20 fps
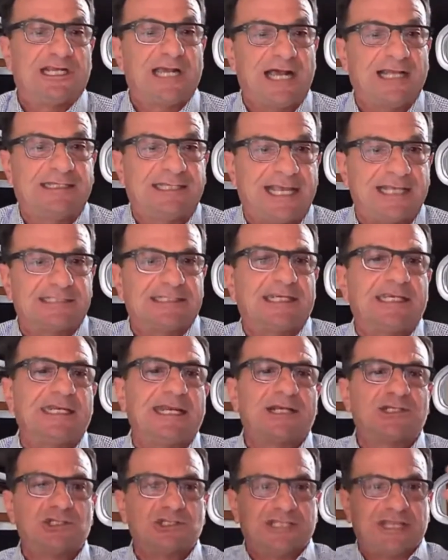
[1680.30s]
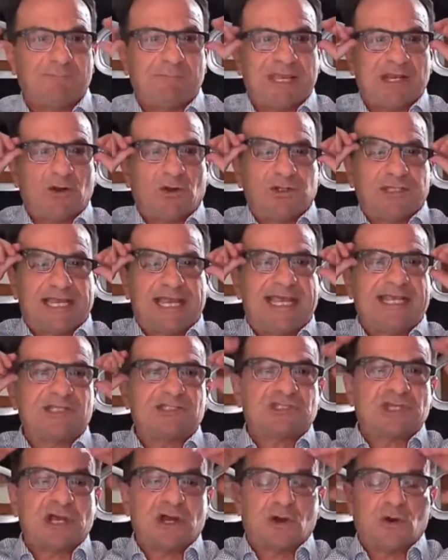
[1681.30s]
the contacts and connections they made all day.
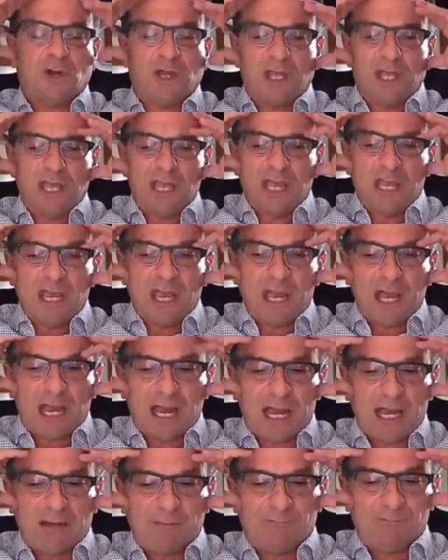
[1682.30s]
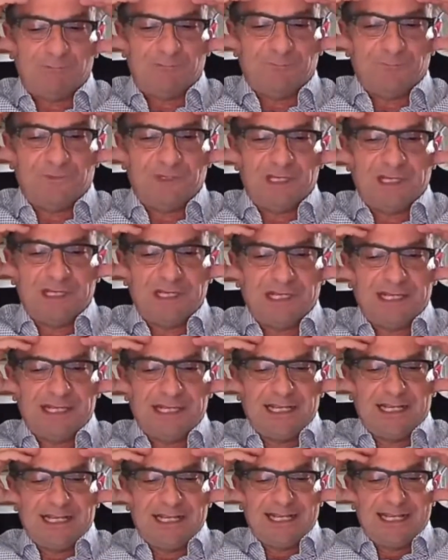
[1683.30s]
So,
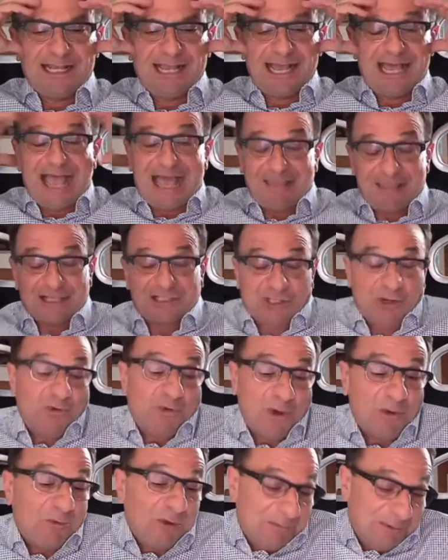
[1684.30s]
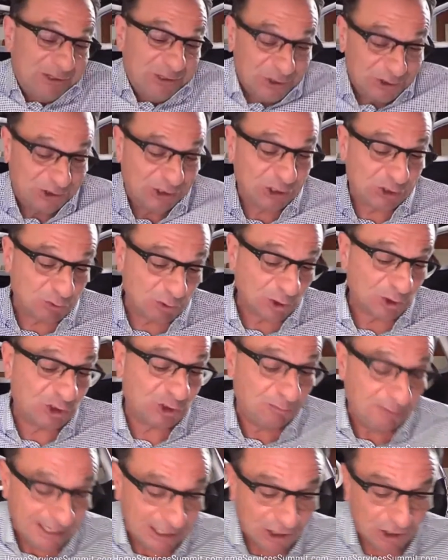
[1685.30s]
and so we've been using this word
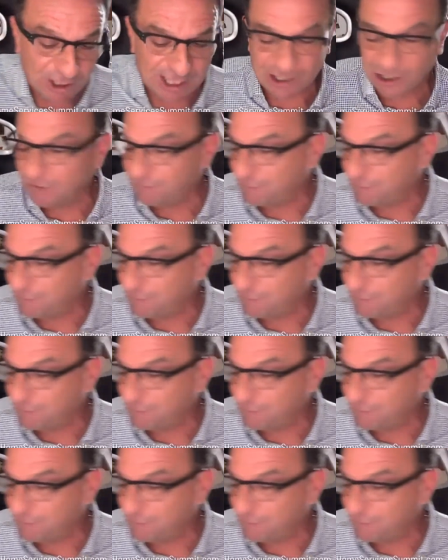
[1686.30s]
schmingle. I don't